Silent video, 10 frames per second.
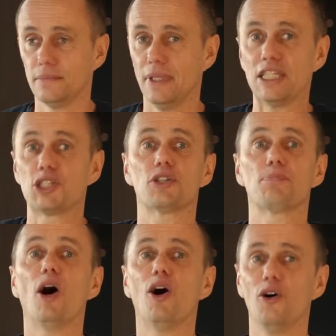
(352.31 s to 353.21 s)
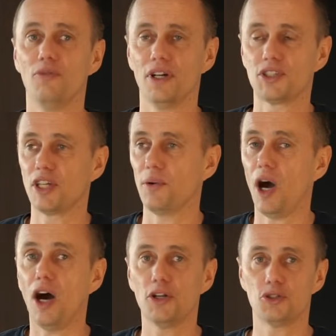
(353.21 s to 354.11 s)
just part of us, so
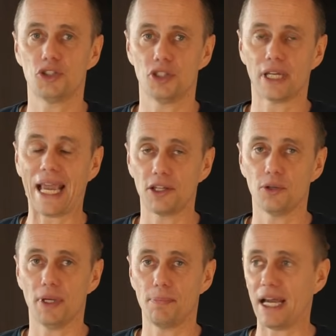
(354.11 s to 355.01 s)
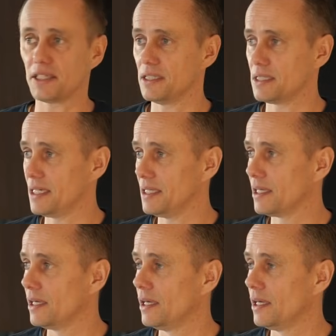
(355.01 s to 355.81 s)
hydrogen cannot be patented.